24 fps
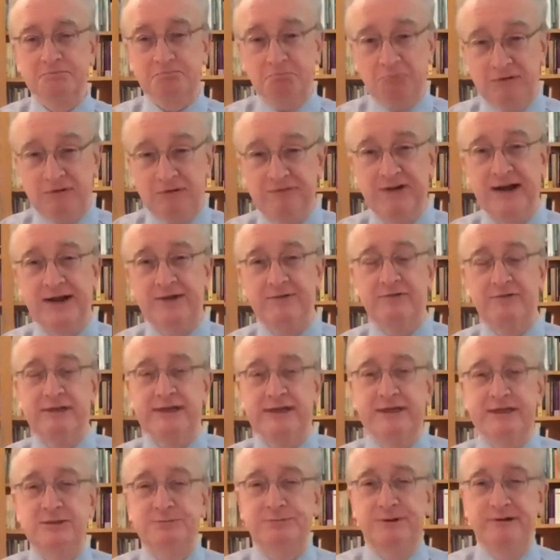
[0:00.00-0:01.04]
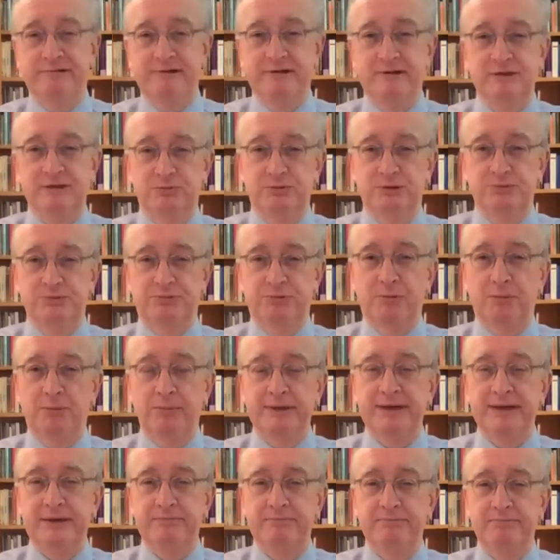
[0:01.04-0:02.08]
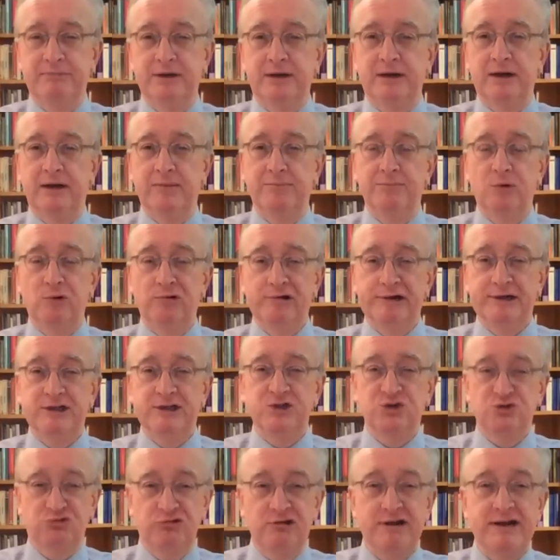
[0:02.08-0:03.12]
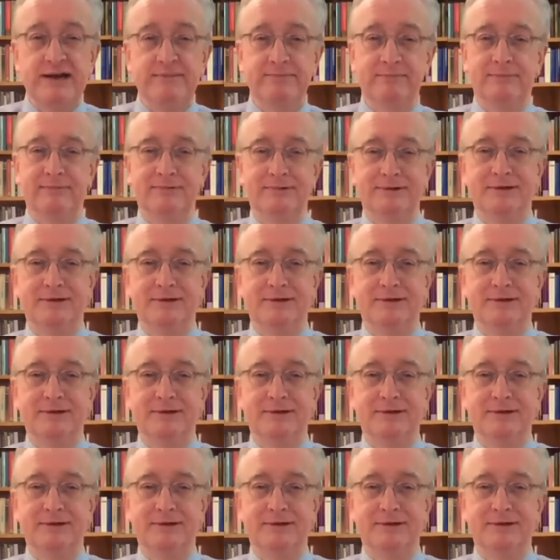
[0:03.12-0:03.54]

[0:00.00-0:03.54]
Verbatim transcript: In fact, the experience was probably uh, more extreme